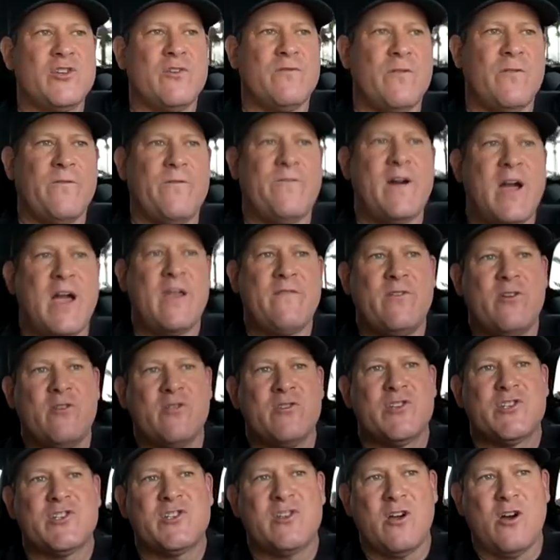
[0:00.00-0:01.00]
over 5
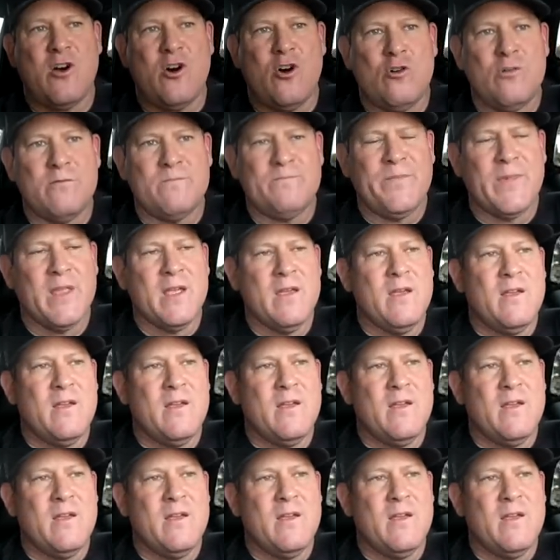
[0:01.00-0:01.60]
years to own.